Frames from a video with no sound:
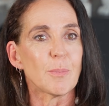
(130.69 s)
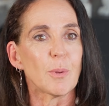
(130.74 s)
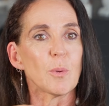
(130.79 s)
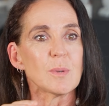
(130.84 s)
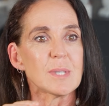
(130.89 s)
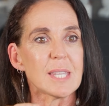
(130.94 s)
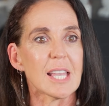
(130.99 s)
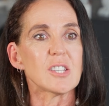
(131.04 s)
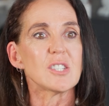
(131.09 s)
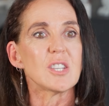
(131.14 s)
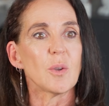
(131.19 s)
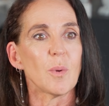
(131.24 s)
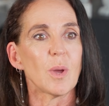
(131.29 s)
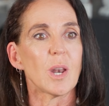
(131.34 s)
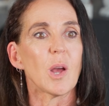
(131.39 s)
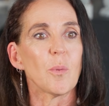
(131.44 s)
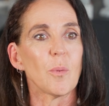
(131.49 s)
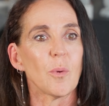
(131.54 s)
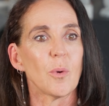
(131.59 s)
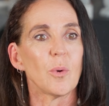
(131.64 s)
But it was actually
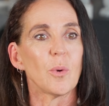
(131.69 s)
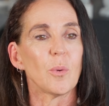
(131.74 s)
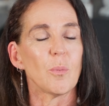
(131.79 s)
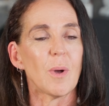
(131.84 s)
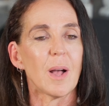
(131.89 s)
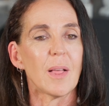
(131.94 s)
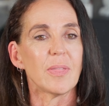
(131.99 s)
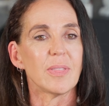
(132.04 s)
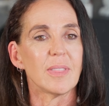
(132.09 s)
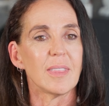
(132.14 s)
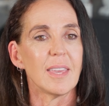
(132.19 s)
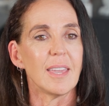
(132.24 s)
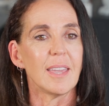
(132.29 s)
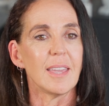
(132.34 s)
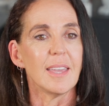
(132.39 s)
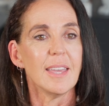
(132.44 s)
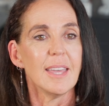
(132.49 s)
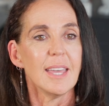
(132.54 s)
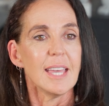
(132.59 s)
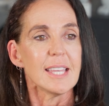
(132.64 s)
when I won
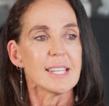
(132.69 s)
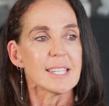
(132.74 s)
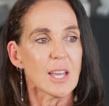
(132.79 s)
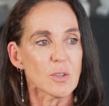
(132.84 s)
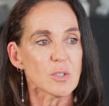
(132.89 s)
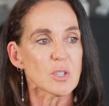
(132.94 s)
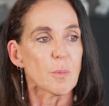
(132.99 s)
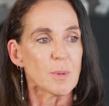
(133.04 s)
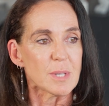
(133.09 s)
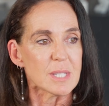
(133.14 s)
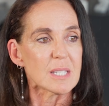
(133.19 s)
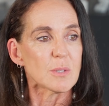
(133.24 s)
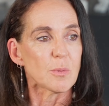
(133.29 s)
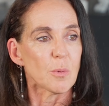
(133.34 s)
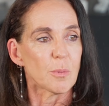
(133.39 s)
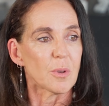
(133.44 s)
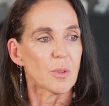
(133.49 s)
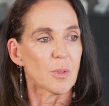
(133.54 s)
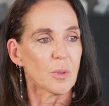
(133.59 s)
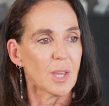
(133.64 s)
the Telstra
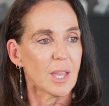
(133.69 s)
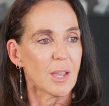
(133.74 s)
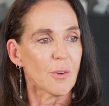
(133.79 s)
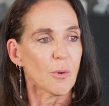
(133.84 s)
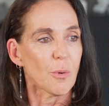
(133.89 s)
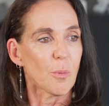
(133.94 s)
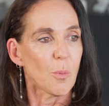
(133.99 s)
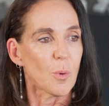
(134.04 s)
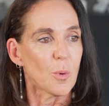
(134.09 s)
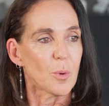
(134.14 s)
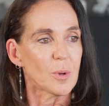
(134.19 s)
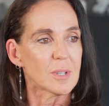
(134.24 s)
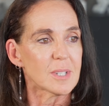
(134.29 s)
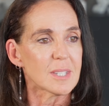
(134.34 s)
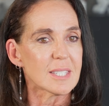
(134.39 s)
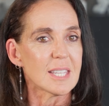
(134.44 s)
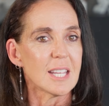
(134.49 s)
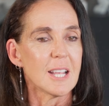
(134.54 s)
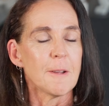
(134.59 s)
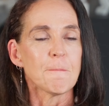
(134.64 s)
Businesswoman of the Year
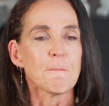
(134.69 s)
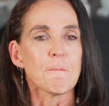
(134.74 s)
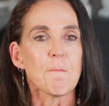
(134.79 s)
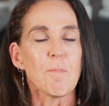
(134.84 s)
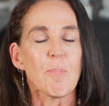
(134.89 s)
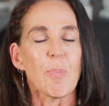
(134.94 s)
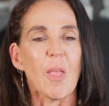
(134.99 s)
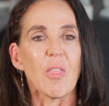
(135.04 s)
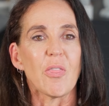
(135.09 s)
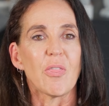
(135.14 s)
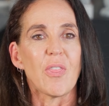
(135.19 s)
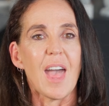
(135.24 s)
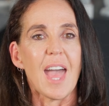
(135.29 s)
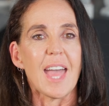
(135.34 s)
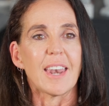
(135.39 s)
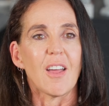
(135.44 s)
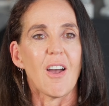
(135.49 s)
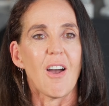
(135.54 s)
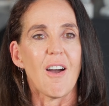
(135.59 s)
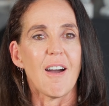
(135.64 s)
awards
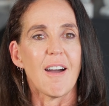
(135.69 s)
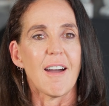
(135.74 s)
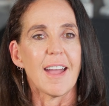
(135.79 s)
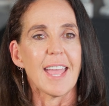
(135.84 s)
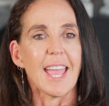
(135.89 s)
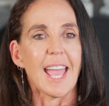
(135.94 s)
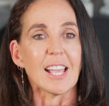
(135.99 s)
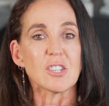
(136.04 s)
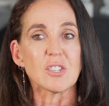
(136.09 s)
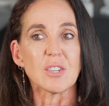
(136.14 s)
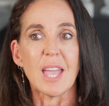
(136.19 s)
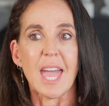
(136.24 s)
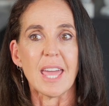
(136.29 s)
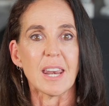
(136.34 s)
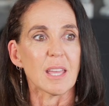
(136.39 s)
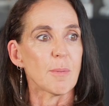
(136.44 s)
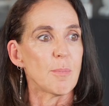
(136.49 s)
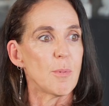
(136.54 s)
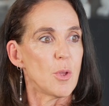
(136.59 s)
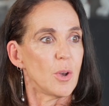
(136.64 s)
that I actually
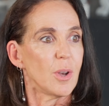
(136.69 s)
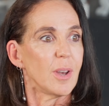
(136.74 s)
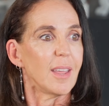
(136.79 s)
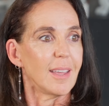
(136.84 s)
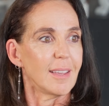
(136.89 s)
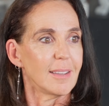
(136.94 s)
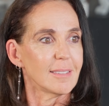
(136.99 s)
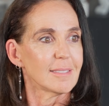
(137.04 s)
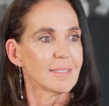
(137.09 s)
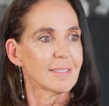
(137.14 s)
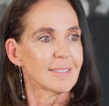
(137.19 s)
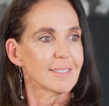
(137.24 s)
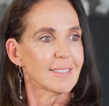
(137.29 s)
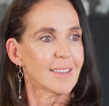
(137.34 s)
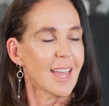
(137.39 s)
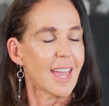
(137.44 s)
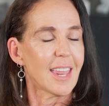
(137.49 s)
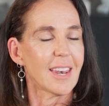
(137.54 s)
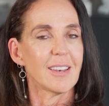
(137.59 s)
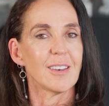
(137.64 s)
had a community.
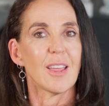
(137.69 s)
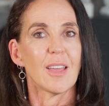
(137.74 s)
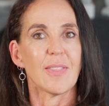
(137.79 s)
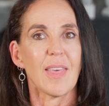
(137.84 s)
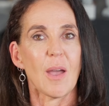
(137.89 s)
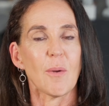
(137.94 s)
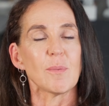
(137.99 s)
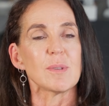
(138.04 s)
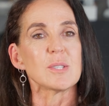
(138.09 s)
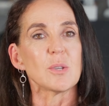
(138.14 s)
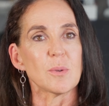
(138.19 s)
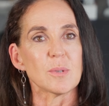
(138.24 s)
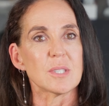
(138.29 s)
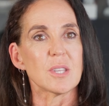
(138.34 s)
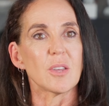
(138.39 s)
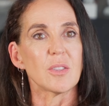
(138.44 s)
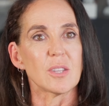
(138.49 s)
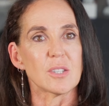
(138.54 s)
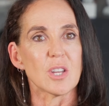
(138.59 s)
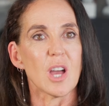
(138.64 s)
And that was
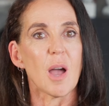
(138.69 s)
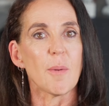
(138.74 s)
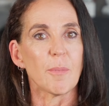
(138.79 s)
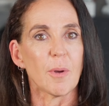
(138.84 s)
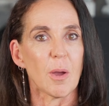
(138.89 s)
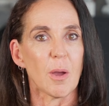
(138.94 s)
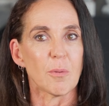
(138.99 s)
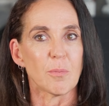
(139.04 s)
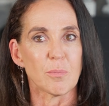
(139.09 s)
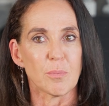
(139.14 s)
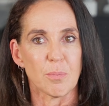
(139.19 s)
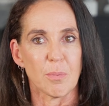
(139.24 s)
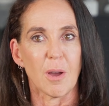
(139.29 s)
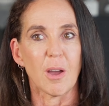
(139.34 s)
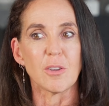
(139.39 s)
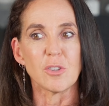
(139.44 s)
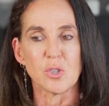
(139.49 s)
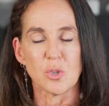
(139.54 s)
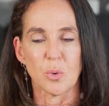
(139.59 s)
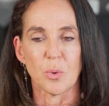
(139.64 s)
also the time
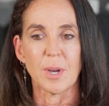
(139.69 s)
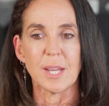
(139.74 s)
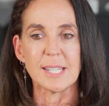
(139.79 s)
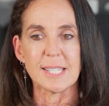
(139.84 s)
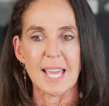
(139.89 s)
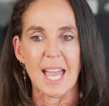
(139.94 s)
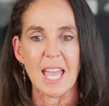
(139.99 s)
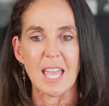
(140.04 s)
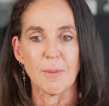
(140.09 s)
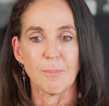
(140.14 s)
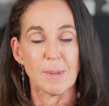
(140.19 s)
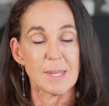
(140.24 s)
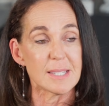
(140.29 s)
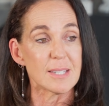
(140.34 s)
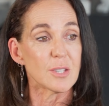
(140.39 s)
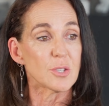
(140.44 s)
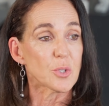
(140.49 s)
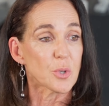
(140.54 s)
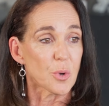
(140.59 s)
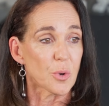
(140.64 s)
I joined a
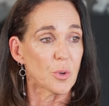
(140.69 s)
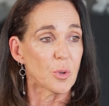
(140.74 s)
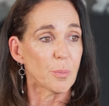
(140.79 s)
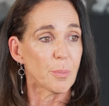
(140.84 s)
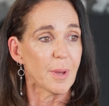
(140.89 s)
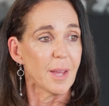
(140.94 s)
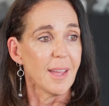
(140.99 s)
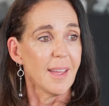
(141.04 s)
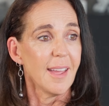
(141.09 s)
business group.